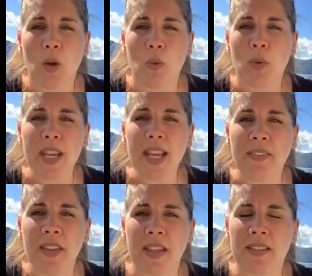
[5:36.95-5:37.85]
We
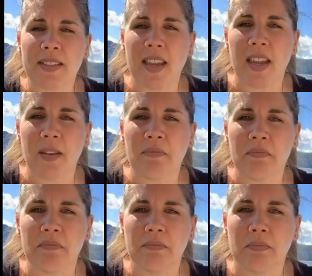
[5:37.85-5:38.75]
can then say,
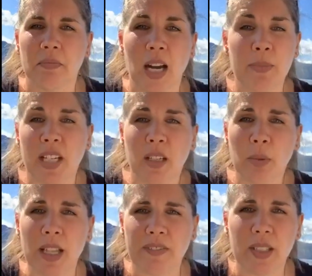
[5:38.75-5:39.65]
I'm
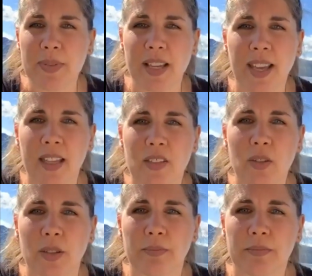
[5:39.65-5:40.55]
terrible at flips, I can't do
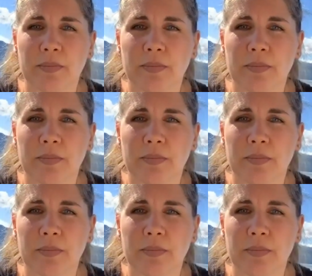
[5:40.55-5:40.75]
them.